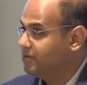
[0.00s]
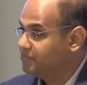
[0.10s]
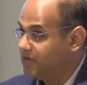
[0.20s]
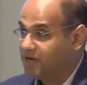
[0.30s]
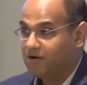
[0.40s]

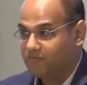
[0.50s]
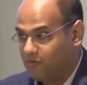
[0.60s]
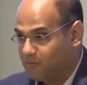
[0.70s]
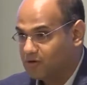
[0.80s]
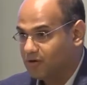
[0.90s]
and our
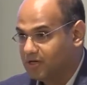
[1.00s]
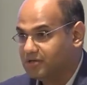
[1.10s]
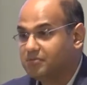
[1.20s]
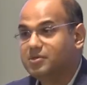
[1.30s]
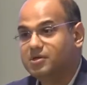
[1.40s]
former colleague,
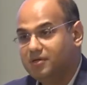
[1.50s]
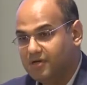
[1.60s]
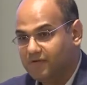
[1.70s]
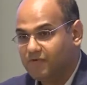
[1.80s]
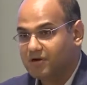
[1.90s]

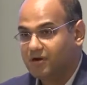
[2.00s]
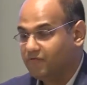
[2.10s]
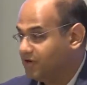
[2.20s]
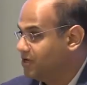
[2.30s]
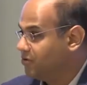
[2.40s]
in fact, our
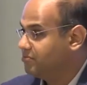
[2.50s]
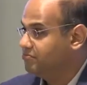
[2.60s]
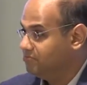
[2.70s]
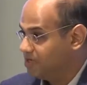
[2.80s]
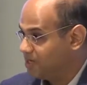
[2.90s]
very own
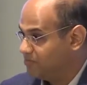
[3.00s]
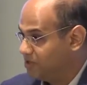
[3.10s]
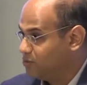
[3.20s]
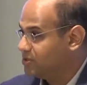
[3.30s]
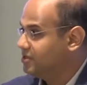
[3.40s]
Miguel
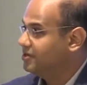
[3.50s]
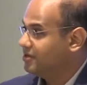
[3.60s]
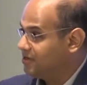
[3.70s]
Minuti.